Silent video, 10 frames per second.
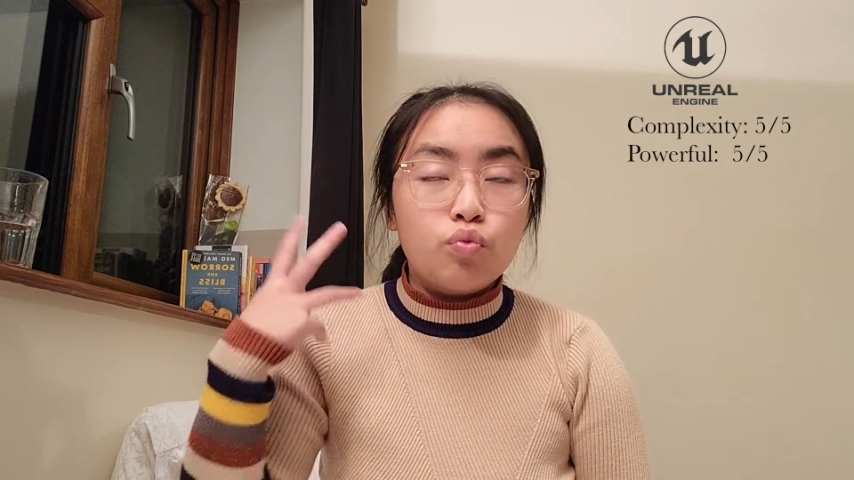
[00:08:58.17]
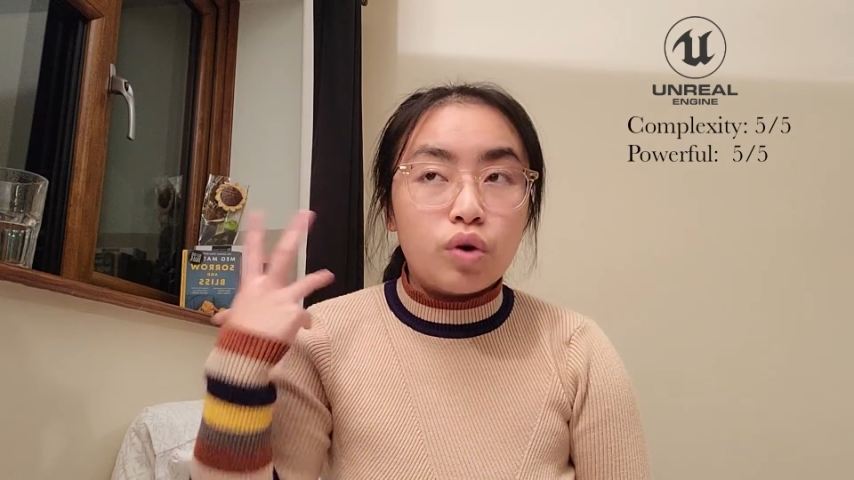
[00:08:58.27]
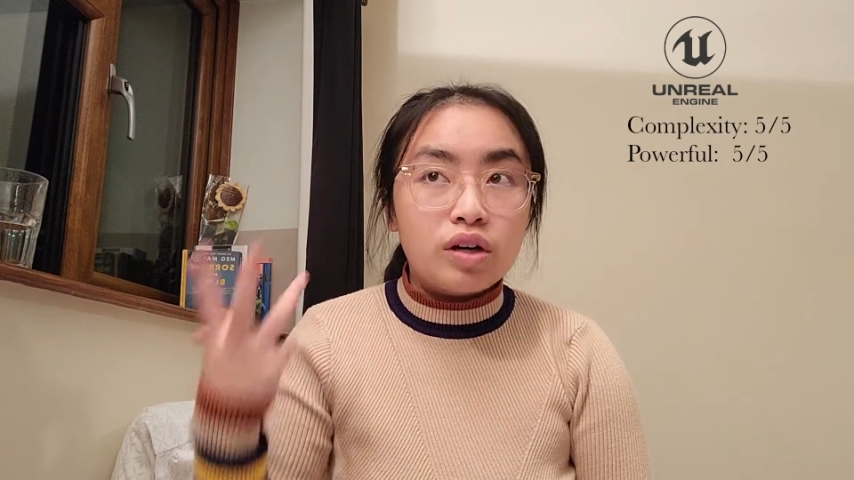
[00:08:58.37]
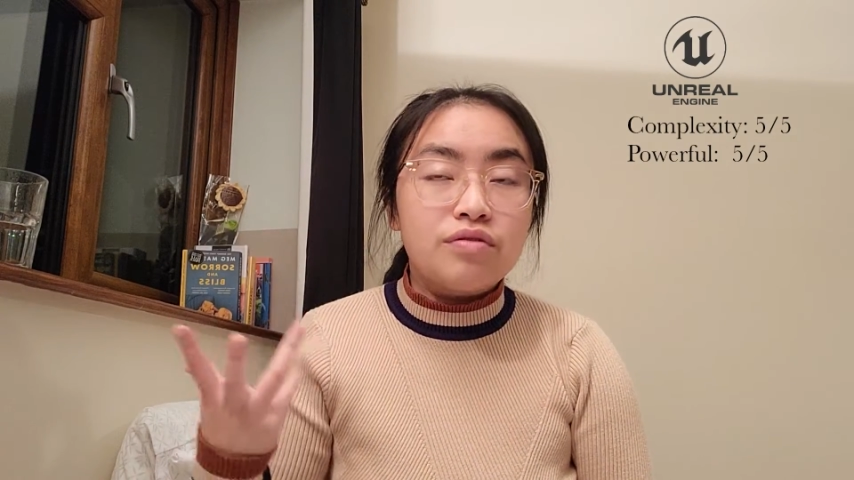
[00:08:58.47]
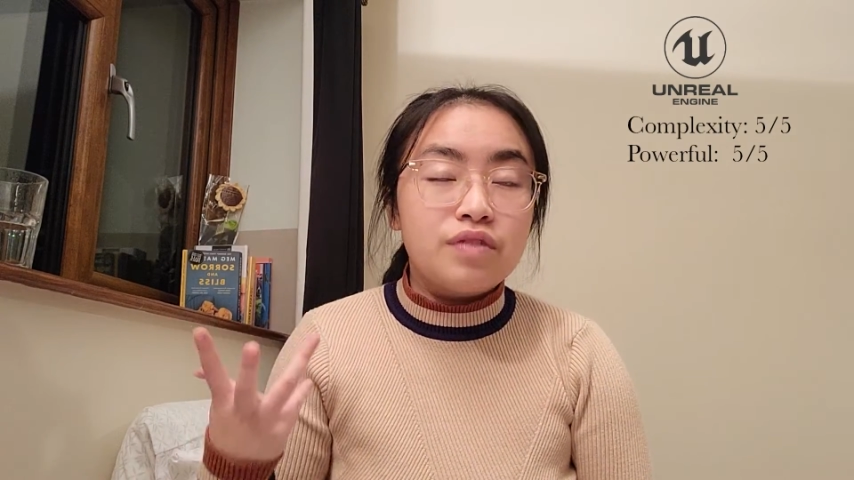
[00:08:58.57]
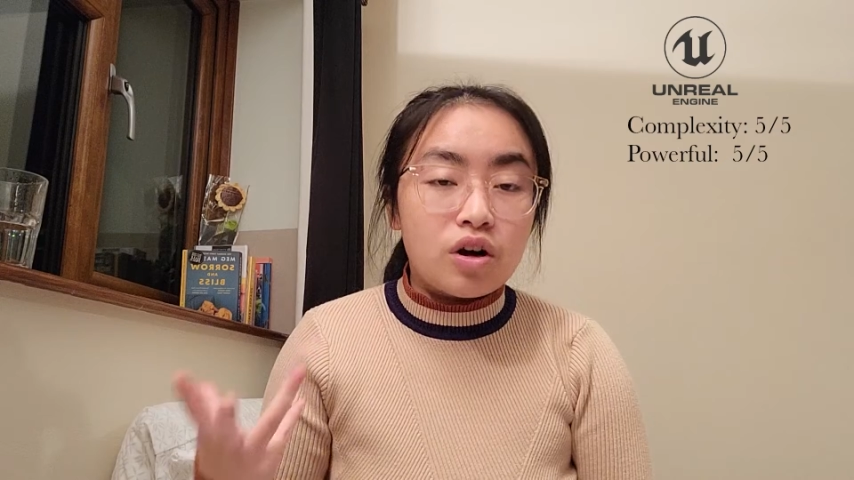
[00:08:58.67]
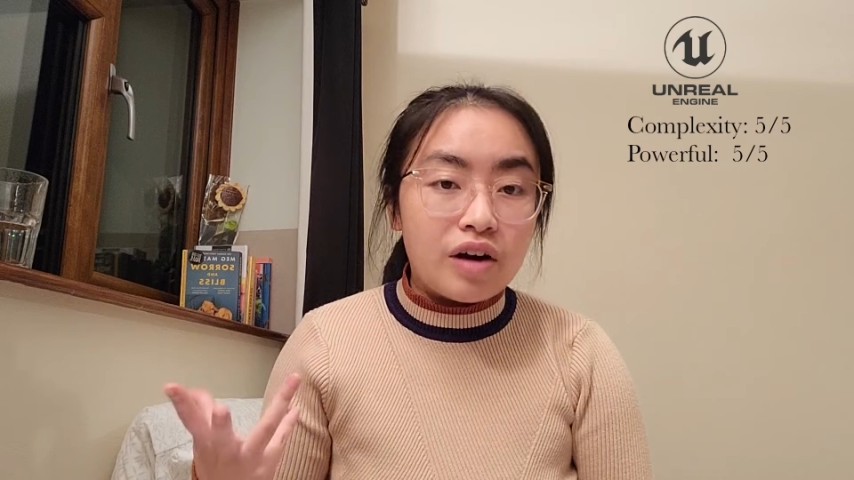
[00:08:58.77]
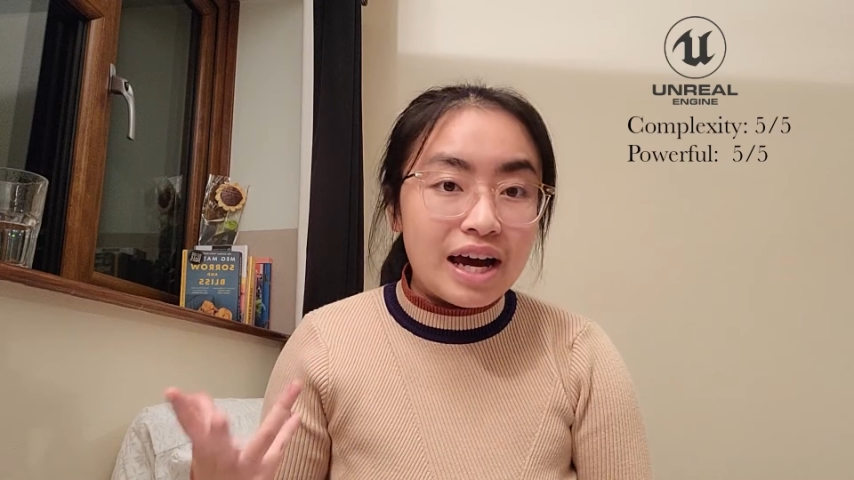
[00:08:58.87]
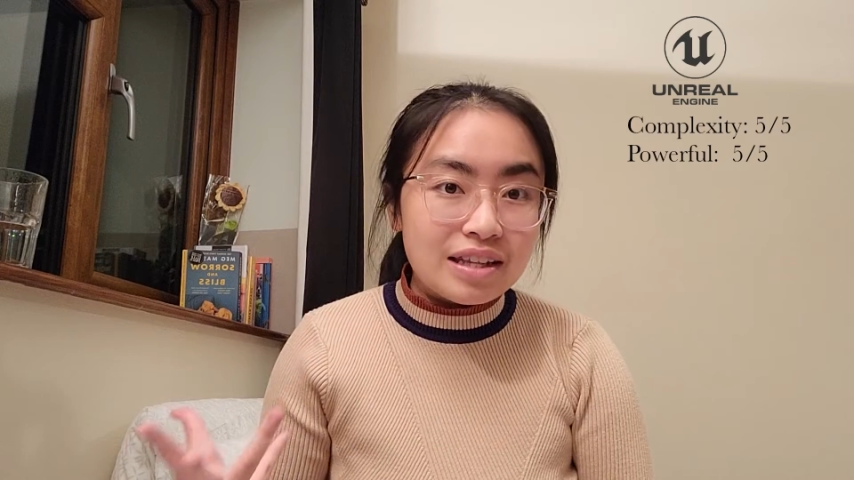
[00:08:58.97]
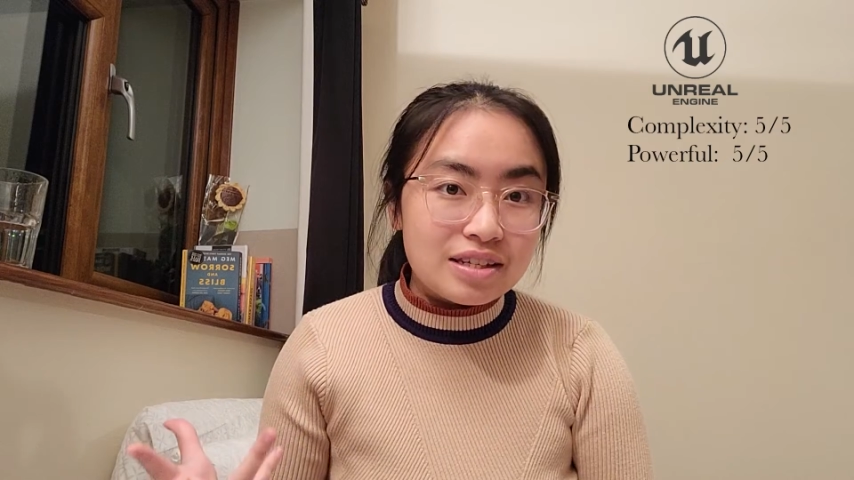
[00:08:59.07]
wear the VR
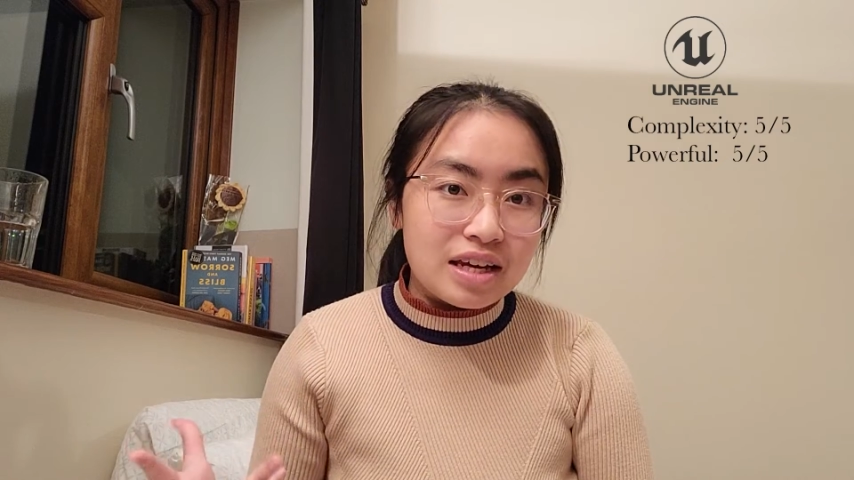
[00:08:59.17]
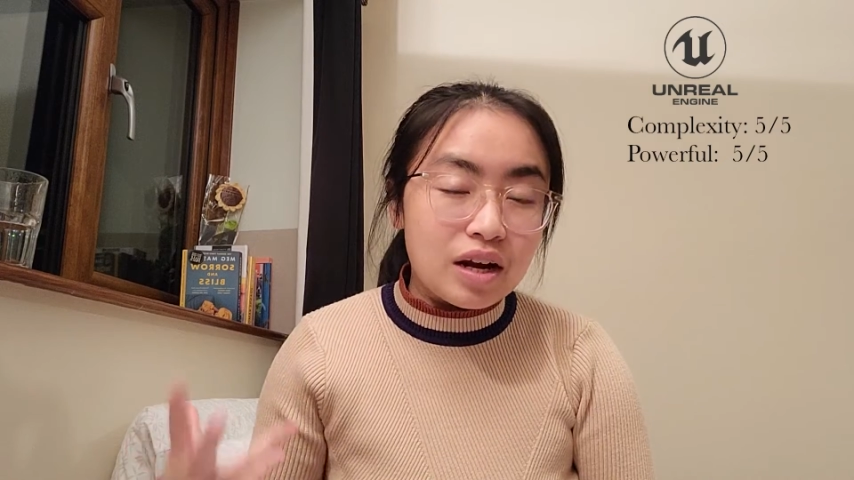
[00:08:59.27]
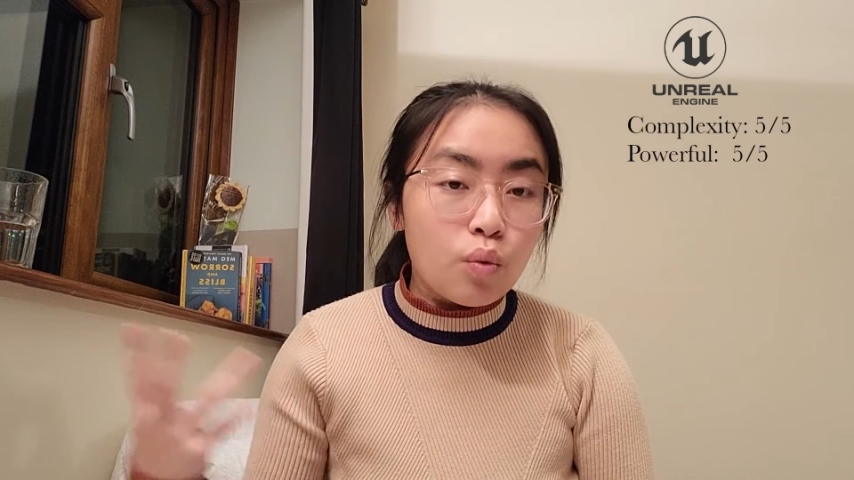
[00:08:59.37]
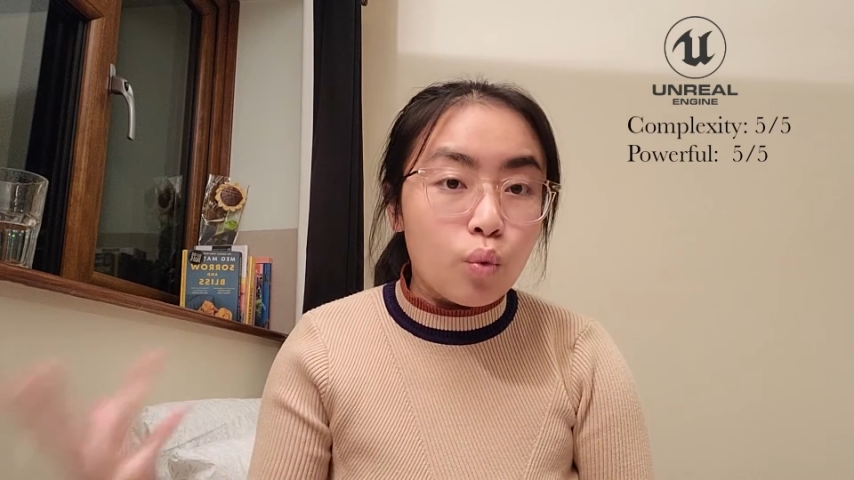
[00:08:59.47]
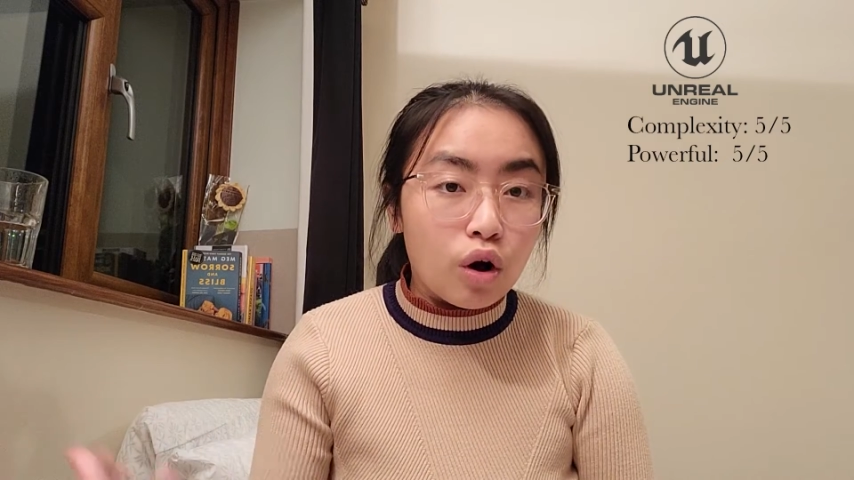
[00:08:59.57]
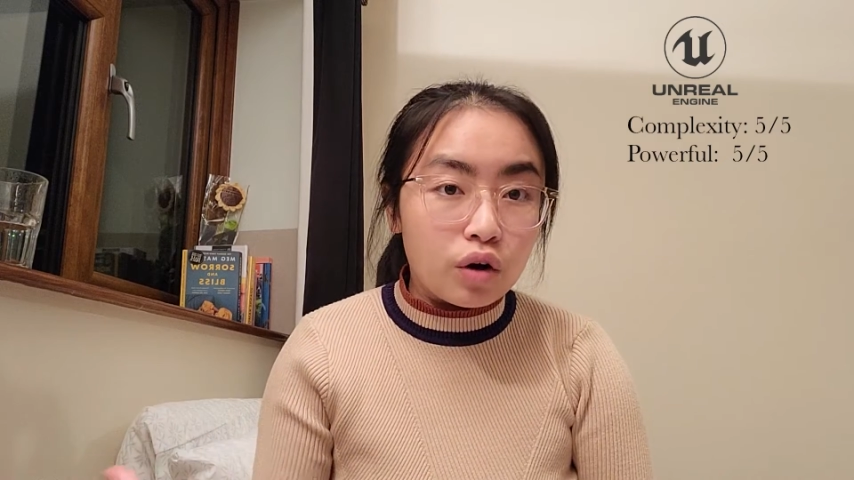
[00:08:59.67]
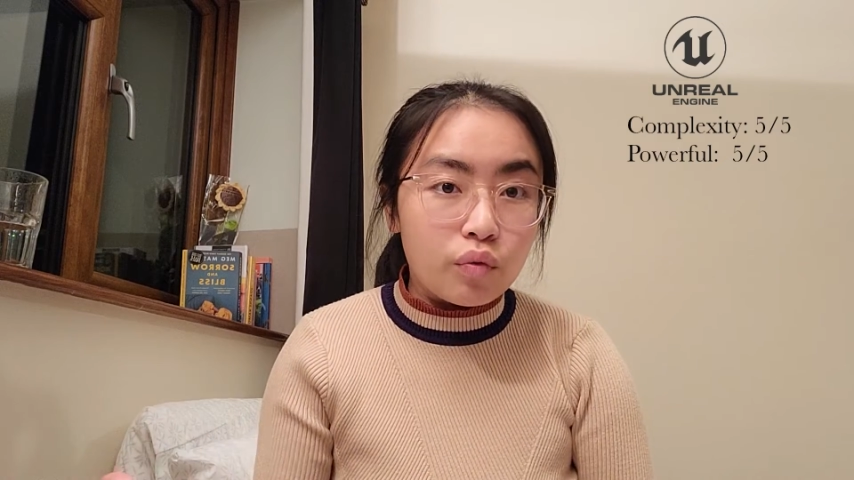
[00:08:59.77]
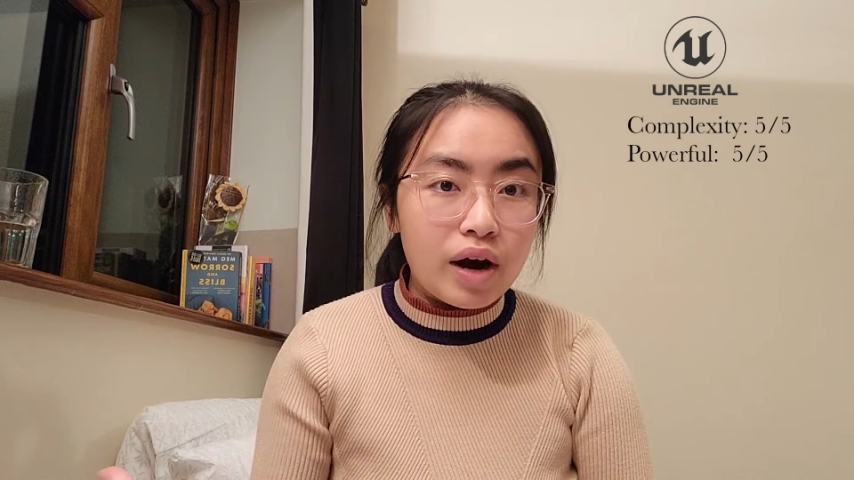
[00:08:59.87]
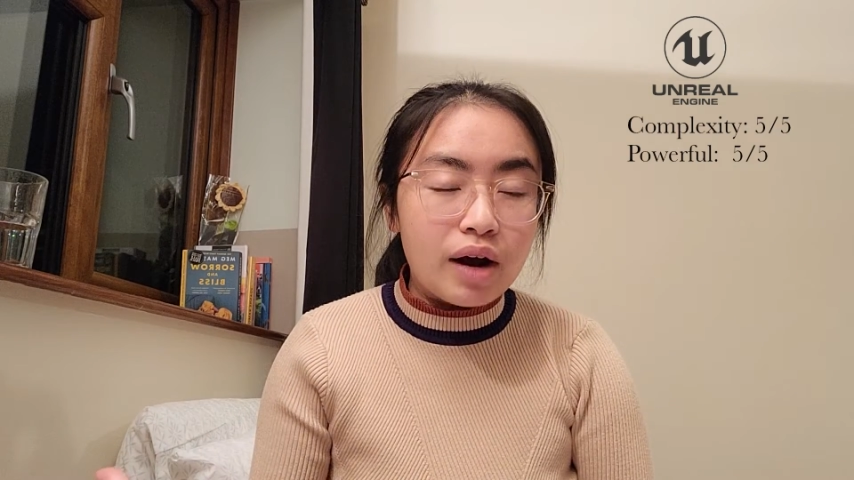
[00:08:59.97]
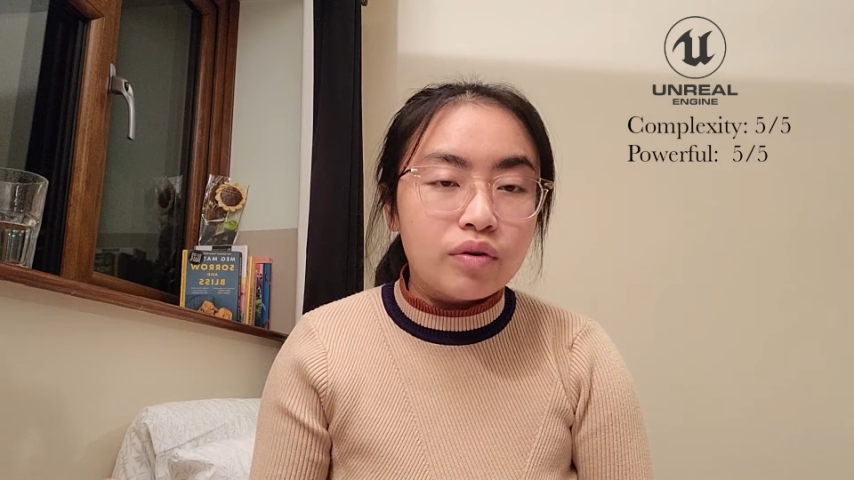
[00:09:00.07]
headset and walk
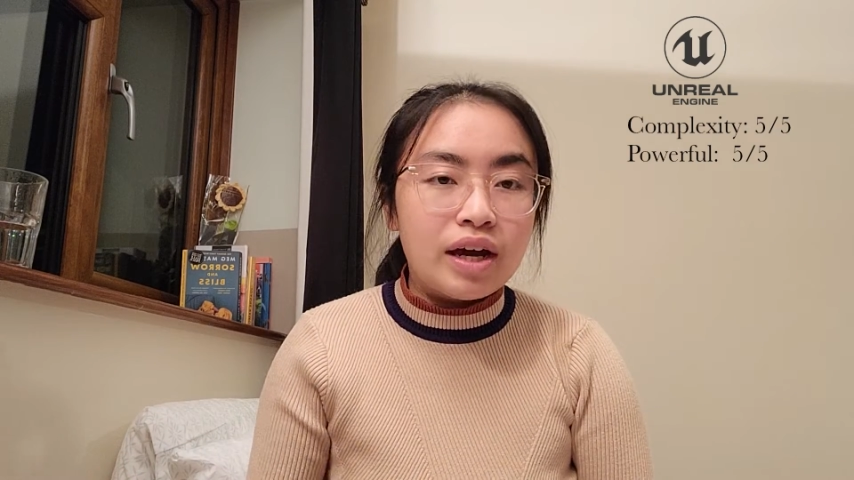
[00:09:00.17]
around.